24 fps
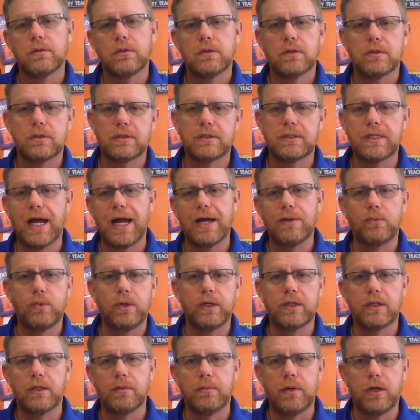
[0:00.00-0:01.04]
side
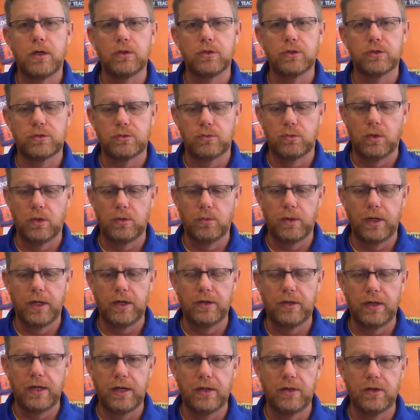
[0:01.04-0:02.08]
with the most, one way
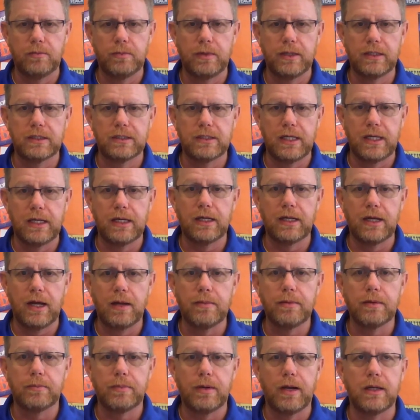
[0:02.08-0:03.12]
or the other, but it's
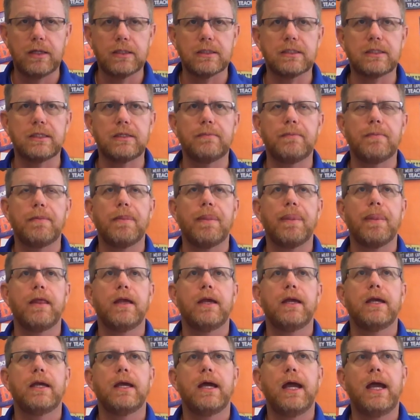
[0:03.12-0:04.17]
economic policy.
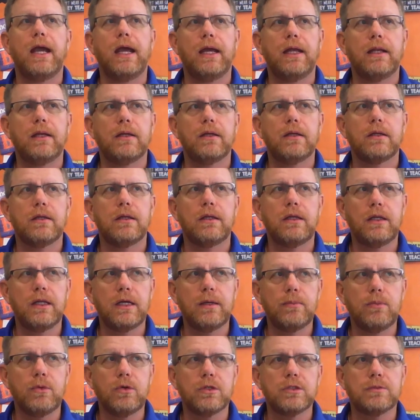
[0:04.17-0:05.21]
And
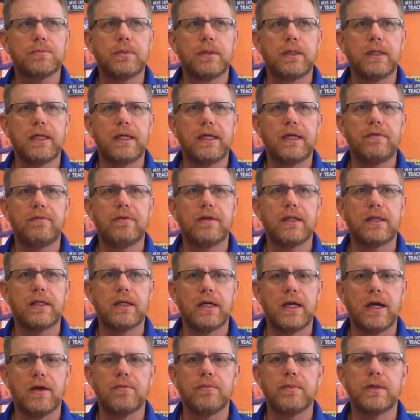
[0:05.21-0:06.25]
liberals believe that the
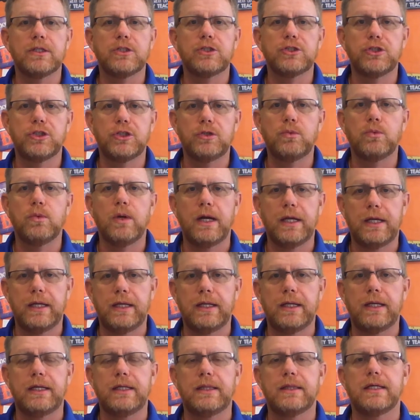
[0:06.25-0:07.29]
government should
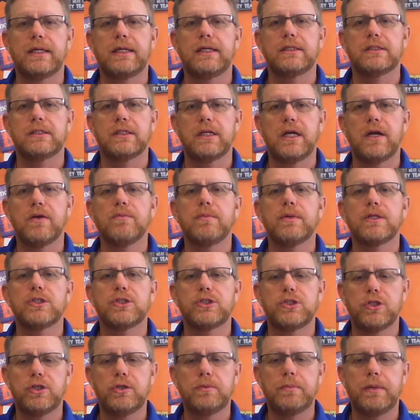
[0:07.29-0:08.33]
regulate things. The government
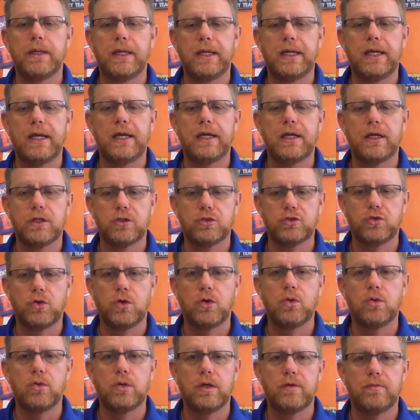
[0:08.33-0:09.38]
should be in
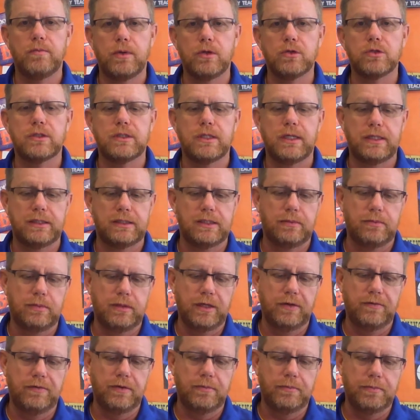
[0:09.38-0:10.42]
control of most things. They
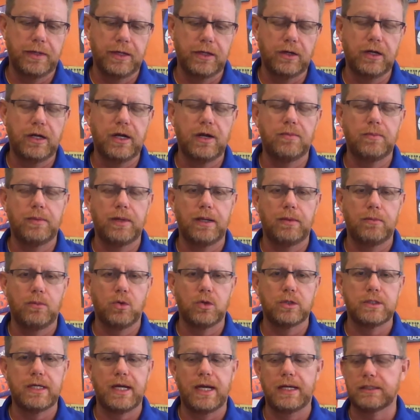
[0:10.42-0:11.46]
believe in a bigger government and
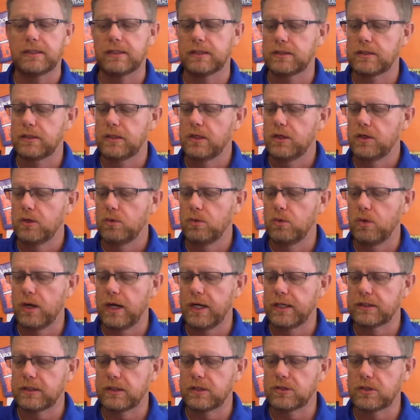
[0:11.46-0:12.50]
more taxes.
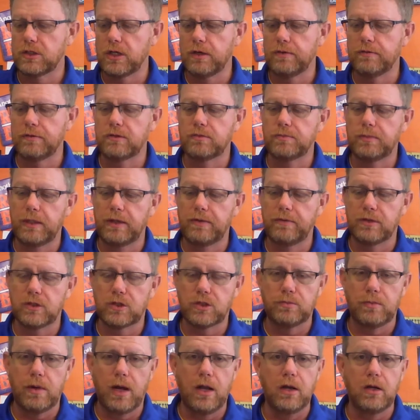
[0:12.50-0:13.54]
Whereas conservatives believe in a
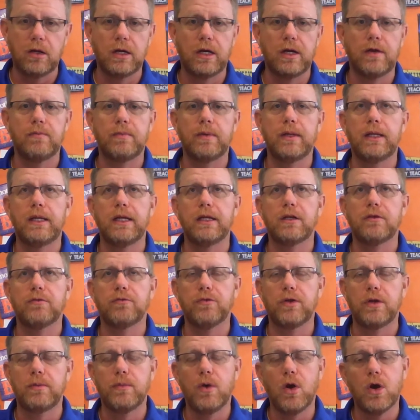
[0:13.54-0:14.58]
smaller government, let the
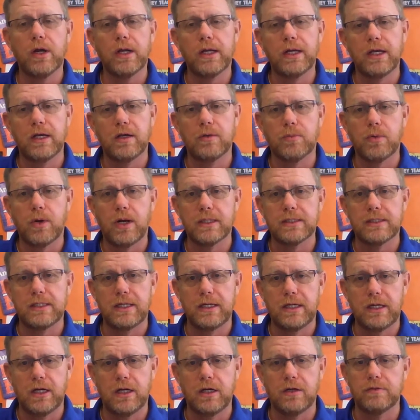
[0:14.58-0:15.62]
free market enterprise
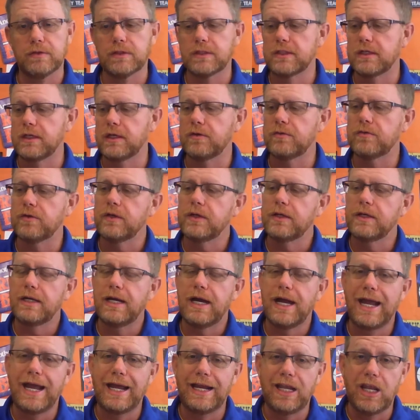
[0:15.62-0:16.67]
take care of itself,
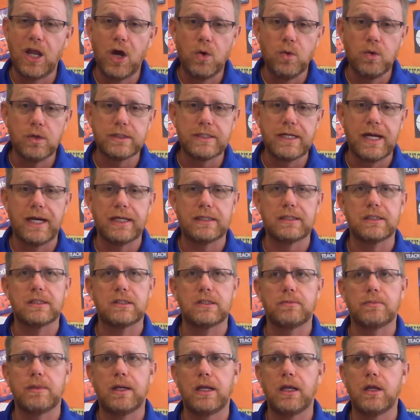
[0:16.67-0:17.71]
and lower taxes.
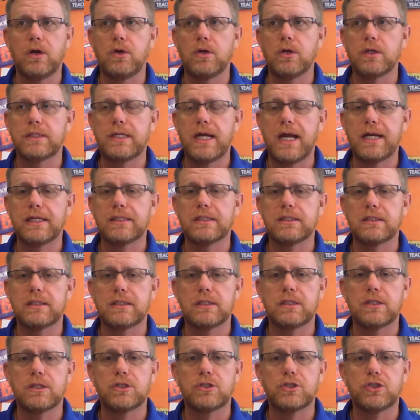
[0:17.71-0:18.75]
And by lower taxes,
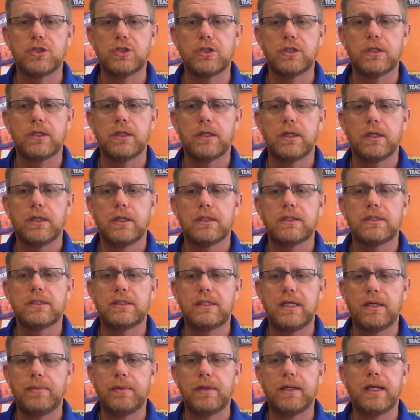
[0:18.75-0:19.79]
it should
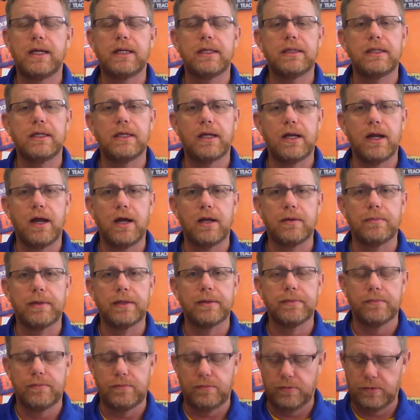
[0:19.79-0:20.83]
stimulate the economy.
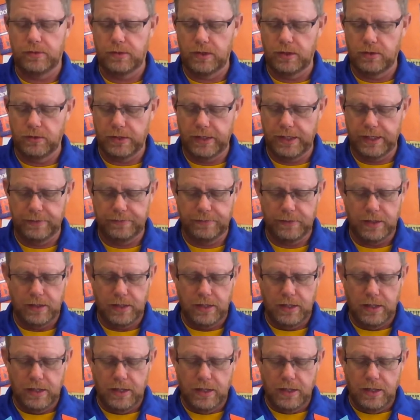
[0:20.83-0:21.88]
Okay?
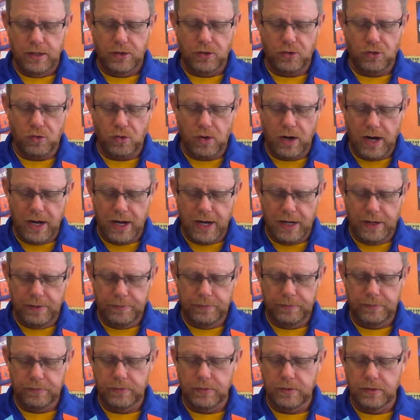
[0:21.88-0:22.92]
Crime:
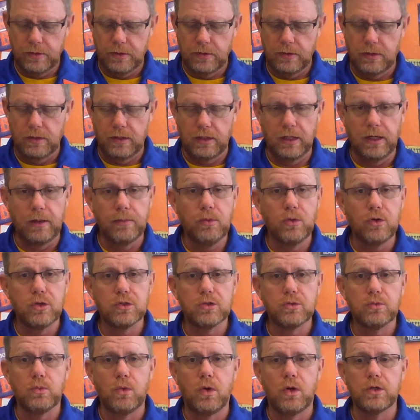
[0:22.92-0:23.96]

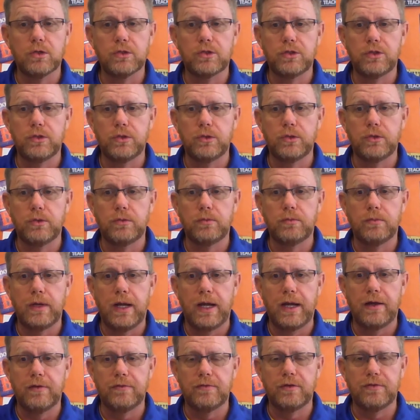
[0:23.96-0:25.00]
liberals want to
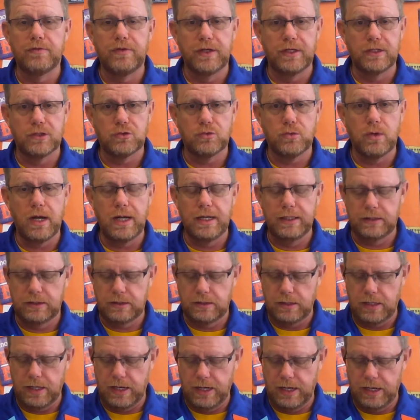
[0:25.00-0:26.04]
have defendants'
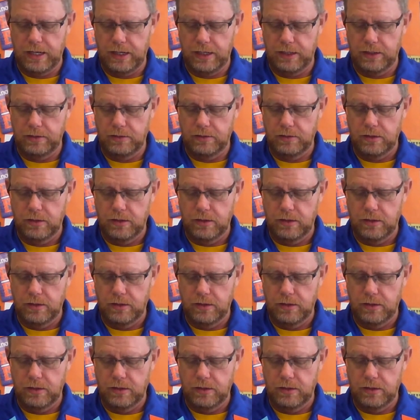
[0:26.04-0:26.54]
rights, and